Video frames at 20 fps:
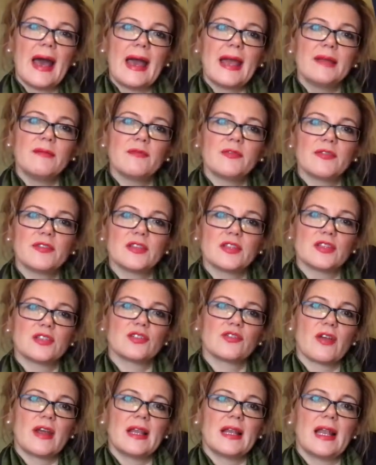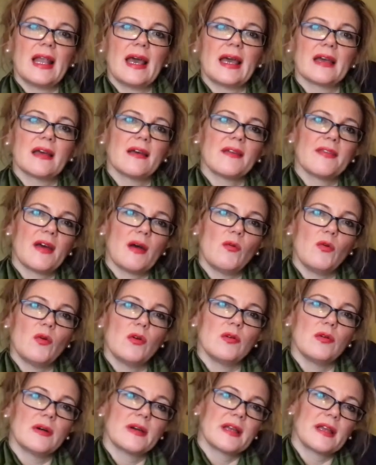aim for the straight leg. That
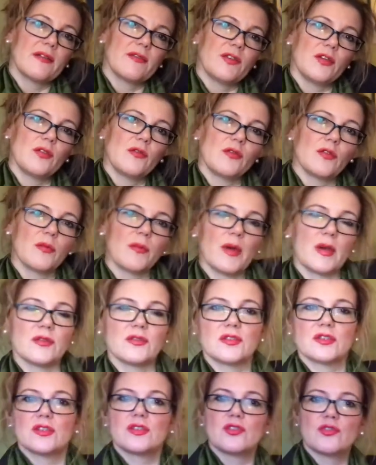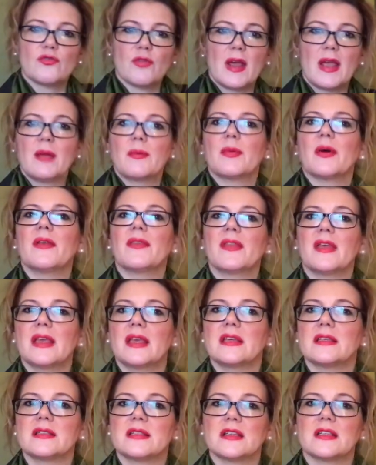will give you the most drape and
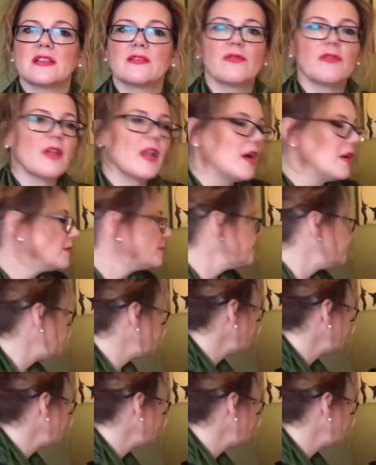the easiest flow.